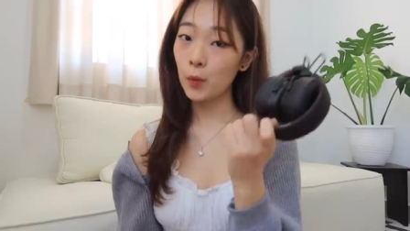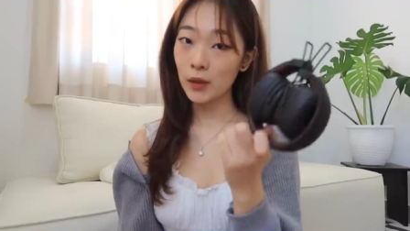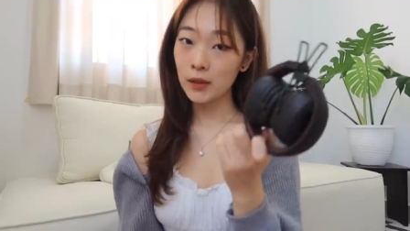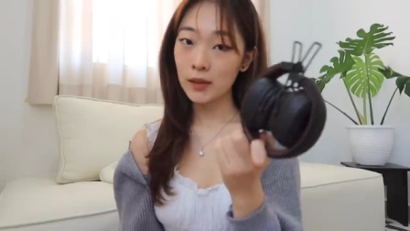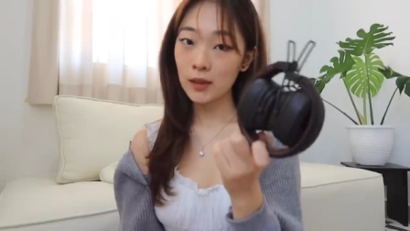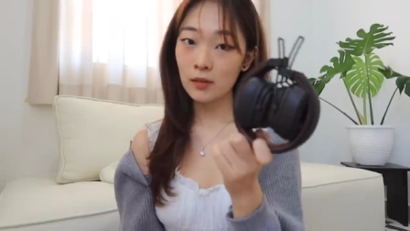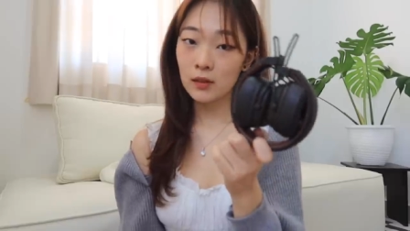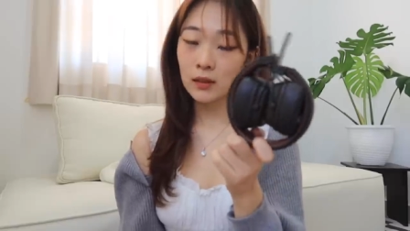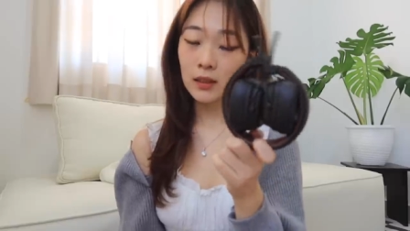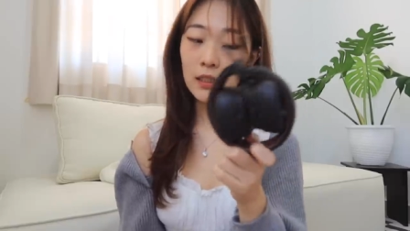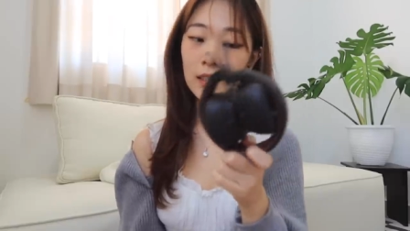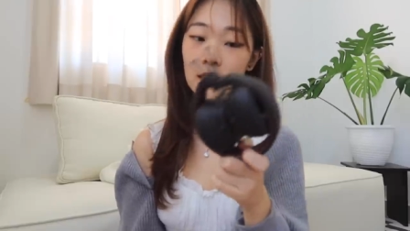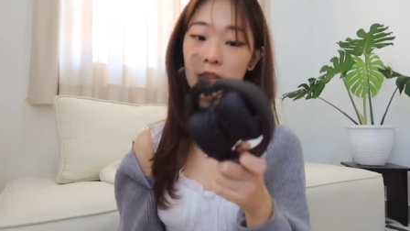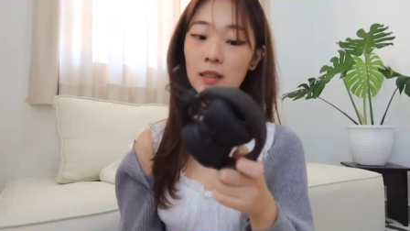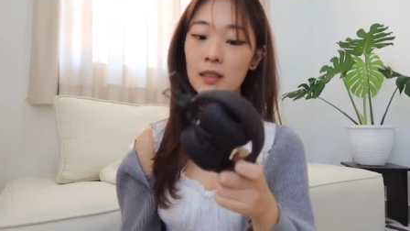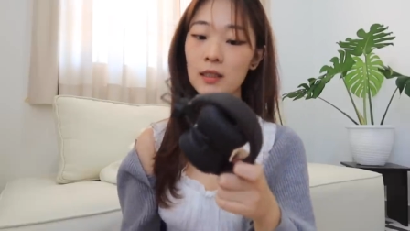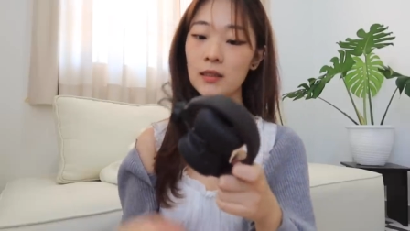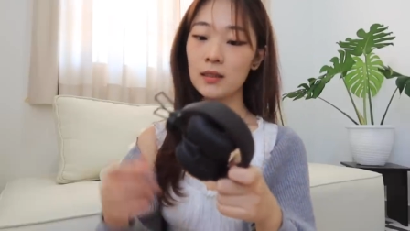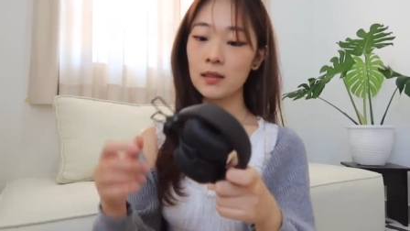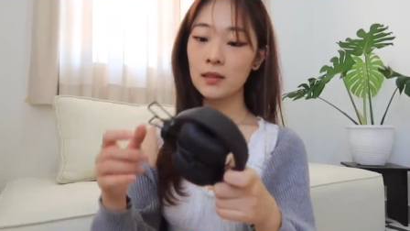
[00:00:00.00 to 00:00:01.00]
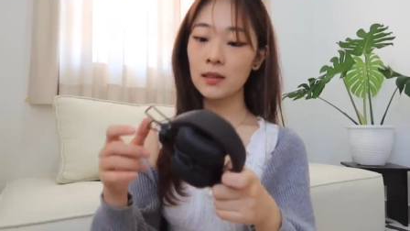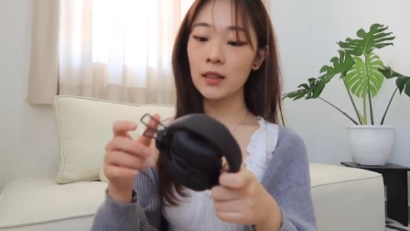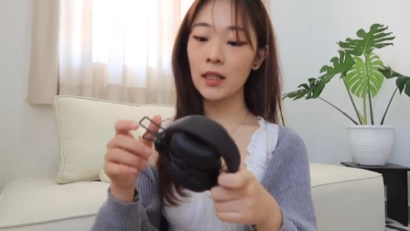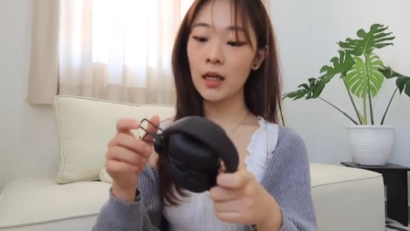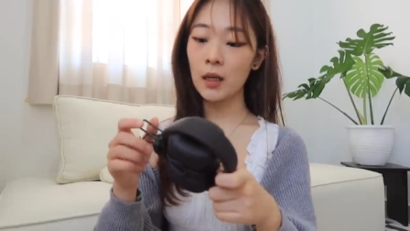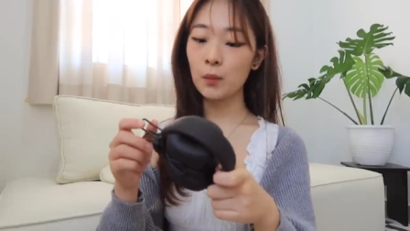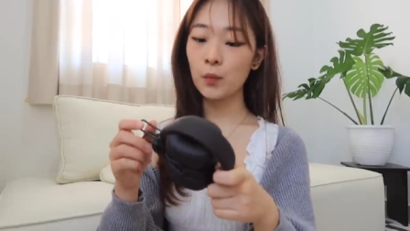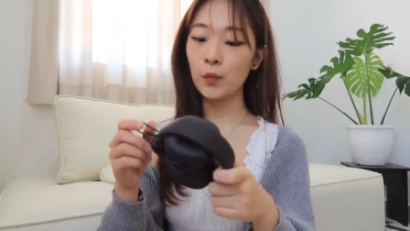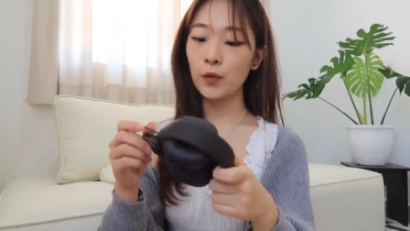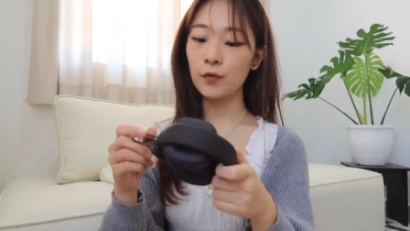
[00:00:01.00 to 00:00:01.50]
one downside is that it doesn't
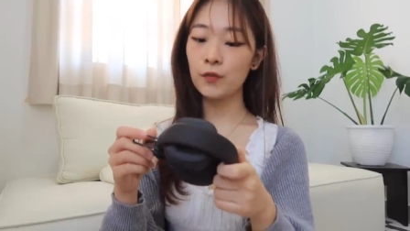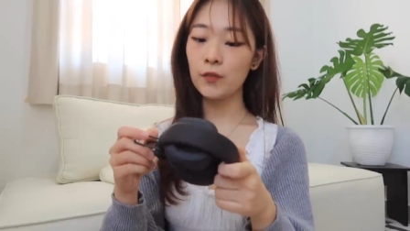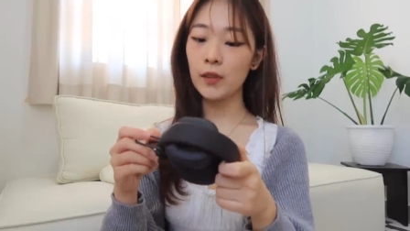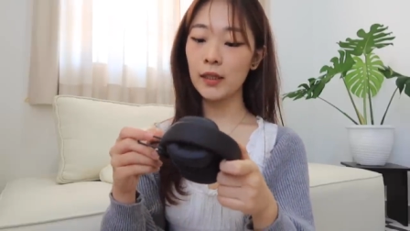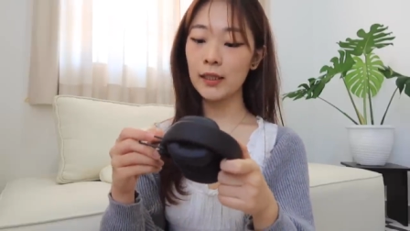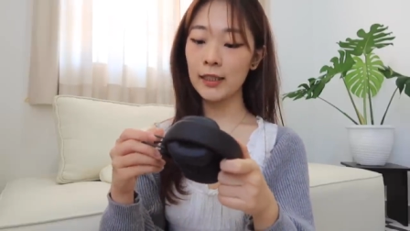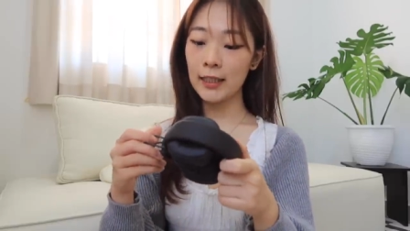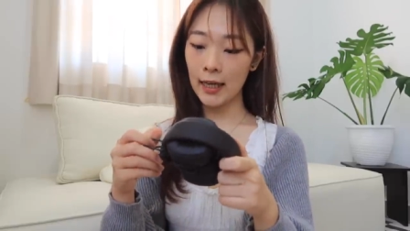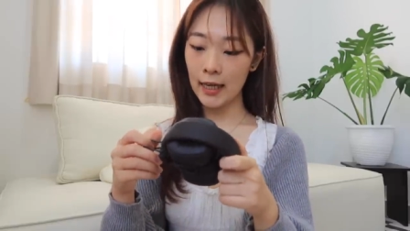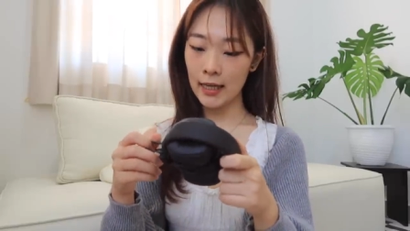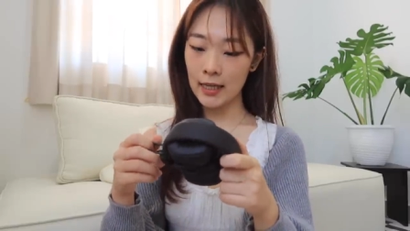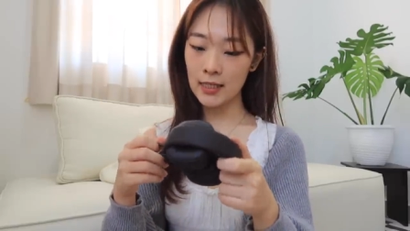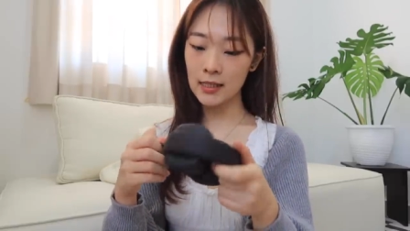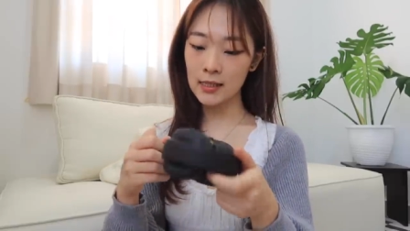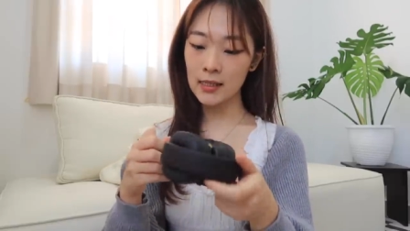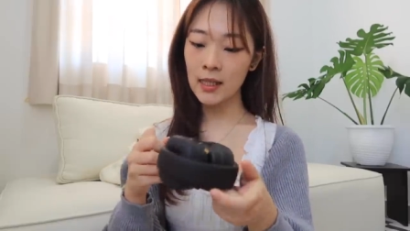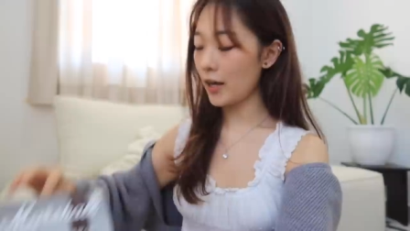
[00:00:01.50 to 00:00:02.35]
come with a case.